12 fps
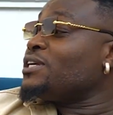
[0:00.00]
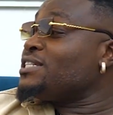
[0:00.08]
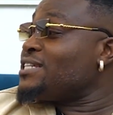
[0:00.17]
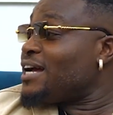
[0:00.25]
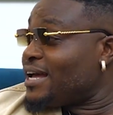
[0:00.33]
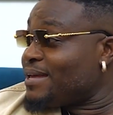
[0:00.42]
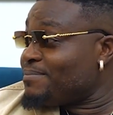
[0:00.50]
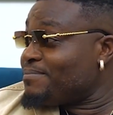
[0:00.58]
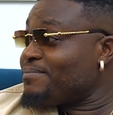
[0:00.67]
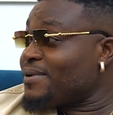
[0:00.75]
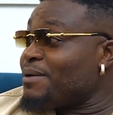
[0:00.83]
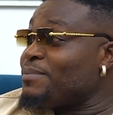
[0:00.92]
was a time
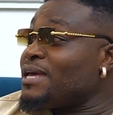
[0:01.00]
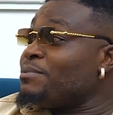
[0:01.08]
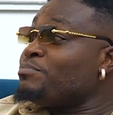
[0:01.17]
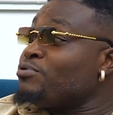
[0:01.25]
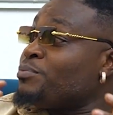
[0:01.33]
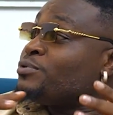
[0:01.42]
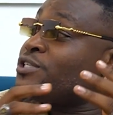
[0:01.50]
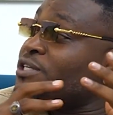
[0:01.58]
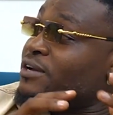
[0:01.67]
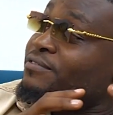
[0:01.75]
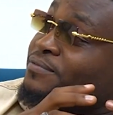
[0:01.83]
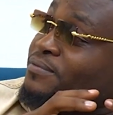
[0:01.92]
mm. I became a proper
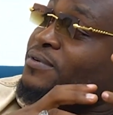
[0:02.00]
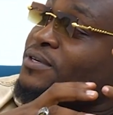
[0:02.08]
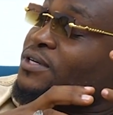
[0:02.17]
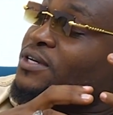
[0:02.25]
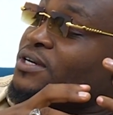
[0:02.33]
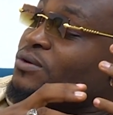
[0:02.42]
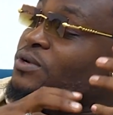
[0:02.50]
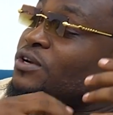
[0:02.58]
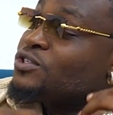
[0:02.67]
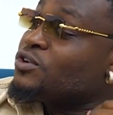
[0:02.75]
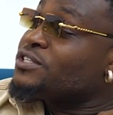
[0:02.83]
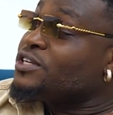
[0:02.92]
chef when I
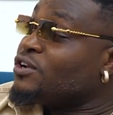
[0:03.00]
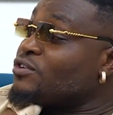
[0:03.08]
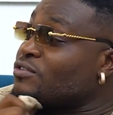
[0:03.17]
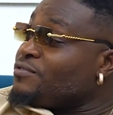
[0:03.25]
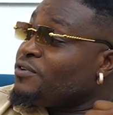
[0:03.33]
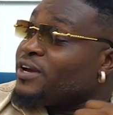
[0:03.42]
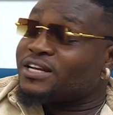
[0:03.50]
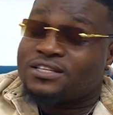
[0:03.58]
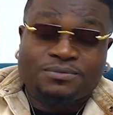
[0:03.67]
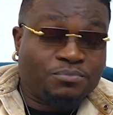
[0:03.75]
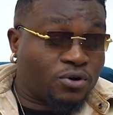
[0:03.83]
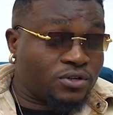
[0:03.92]
was stuck in London for
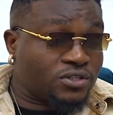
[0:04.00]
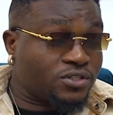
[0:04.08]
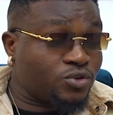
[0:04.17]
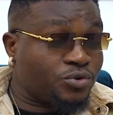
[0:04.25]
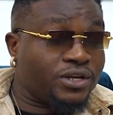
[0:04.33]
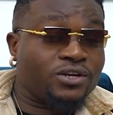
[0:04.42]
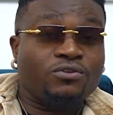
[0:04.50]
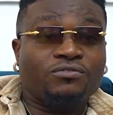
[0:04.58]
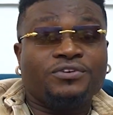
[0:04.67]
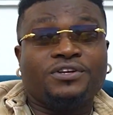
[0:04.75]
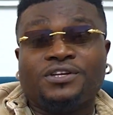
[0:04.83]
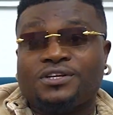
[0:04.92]
eight months during
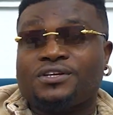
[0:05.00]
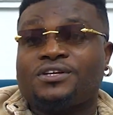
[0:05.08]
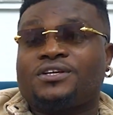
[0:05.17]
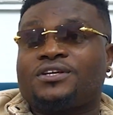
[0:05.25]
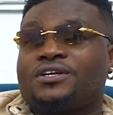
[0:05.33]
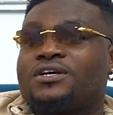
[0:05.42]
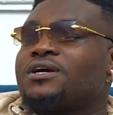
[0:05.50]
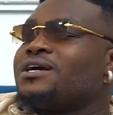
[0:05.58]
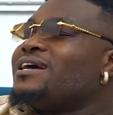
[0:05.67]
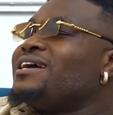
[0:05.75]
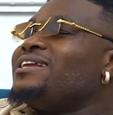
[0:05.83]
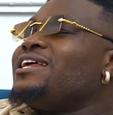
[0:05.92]
COVID. You
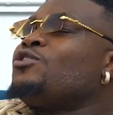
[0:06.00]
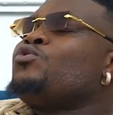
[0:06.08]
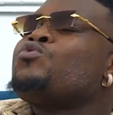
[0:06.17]
became the